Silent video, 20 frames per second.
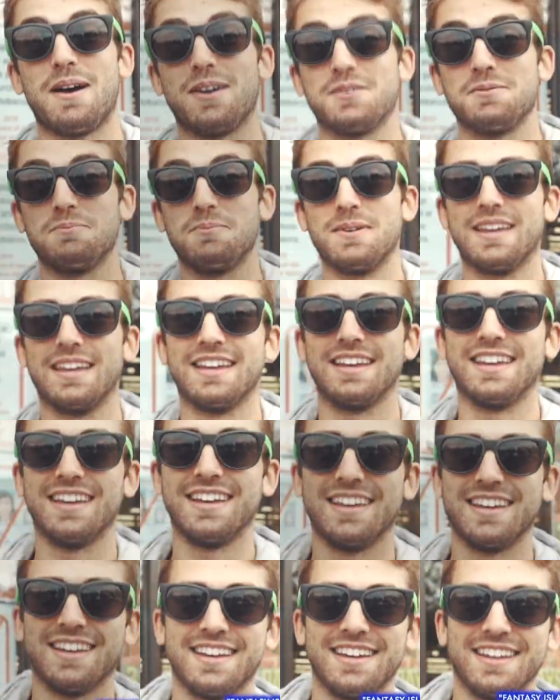smoke it back
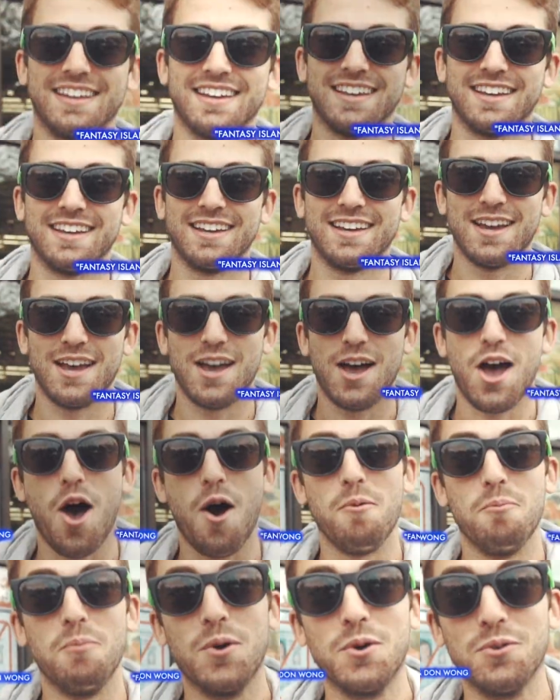with up. What you
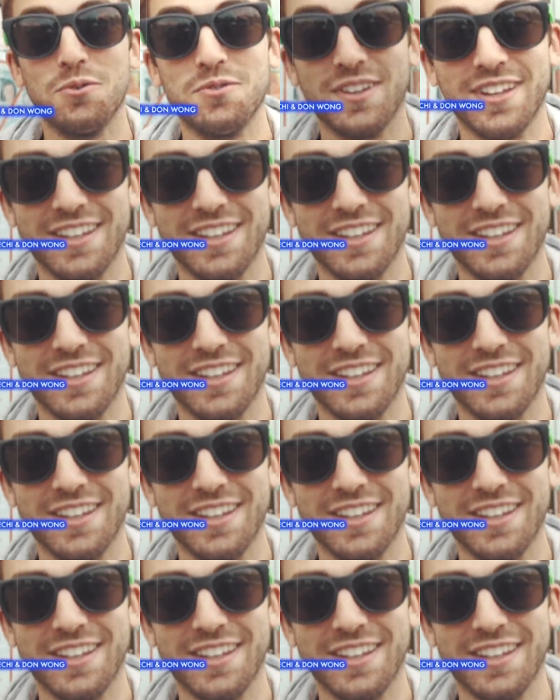talking about a